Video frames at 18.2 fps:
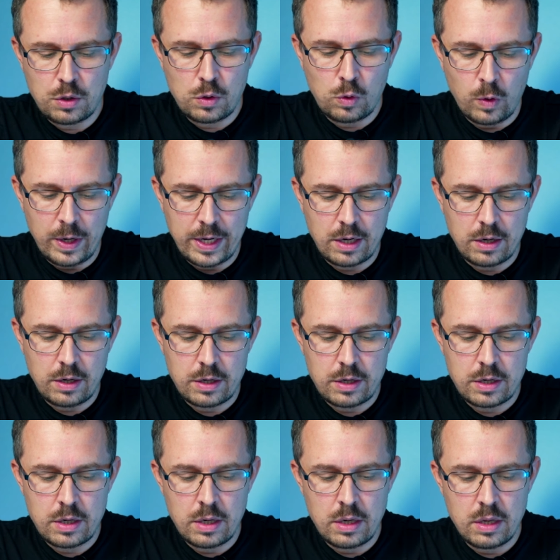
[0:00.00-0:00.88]

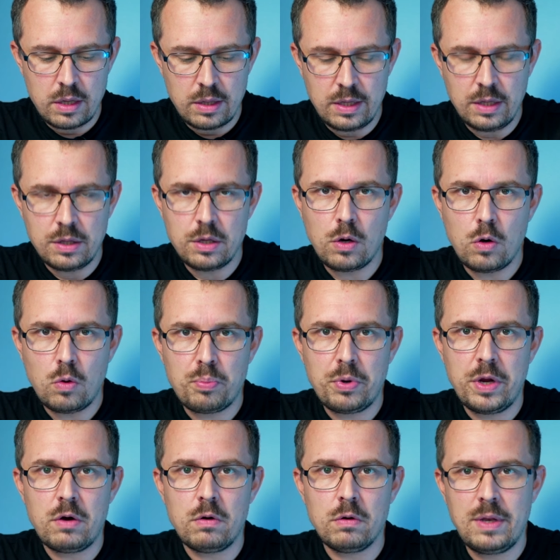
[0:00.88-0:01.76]
quicker than the
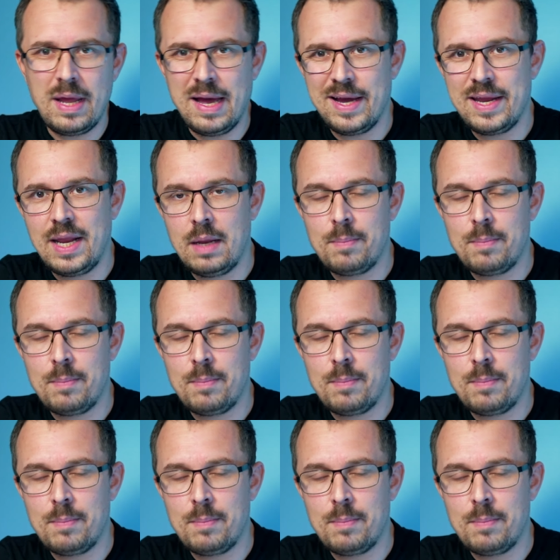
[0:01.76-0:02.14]
GoPro Hero 9.